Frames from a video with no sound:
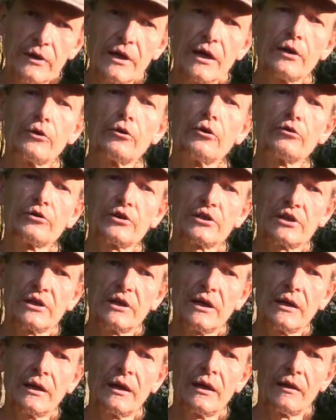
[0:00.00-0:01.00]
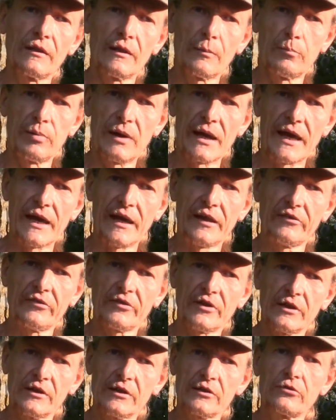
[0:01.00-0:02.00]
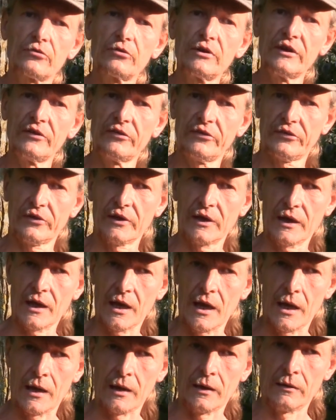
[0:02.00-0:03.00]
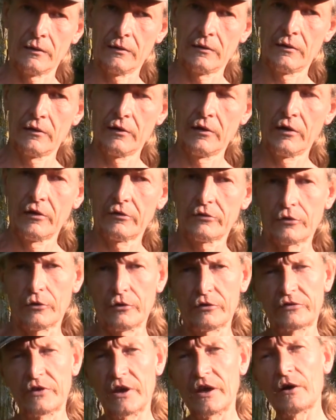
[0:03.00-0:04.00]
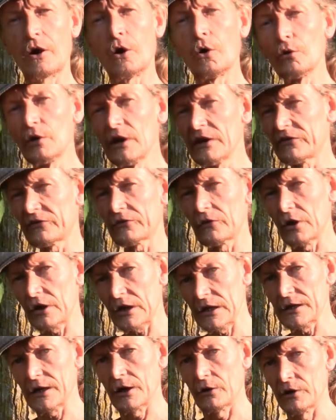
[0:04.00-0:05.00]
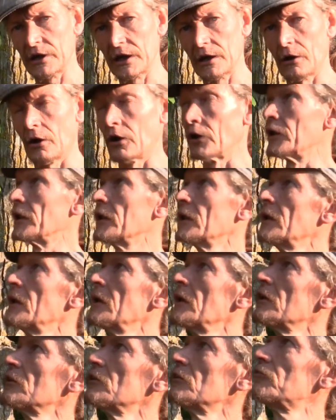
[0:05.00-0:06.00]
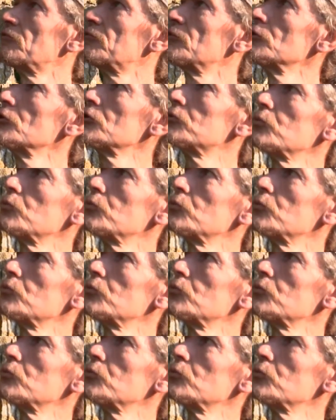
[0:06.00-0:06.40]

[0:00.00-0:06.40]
are nourishing the plants and the trees again. So it's a holy circle going on. The fruit